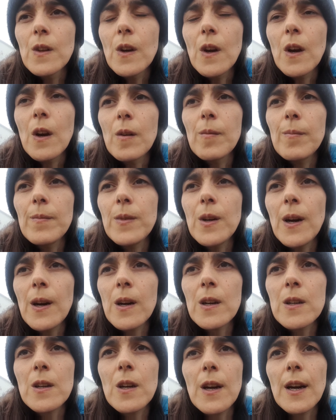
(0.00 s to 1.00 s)

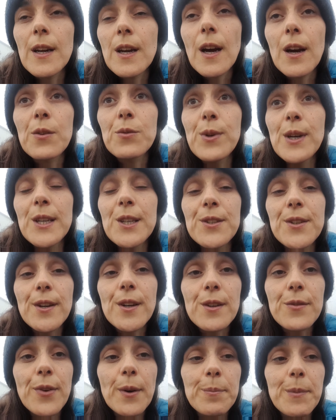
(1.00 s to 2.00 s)
I really
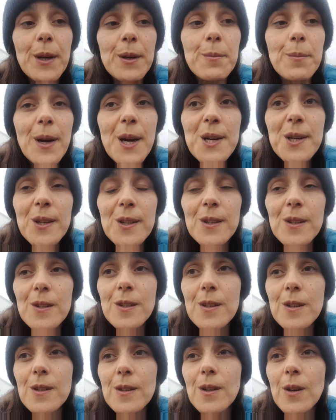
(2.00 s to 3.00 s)
don't know if I'm going to make
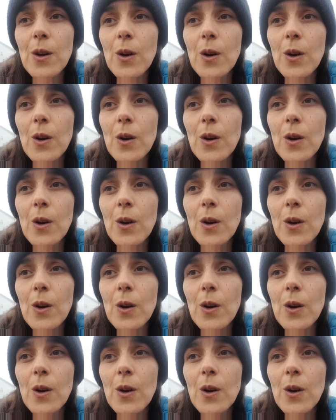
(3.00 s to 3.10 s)
it.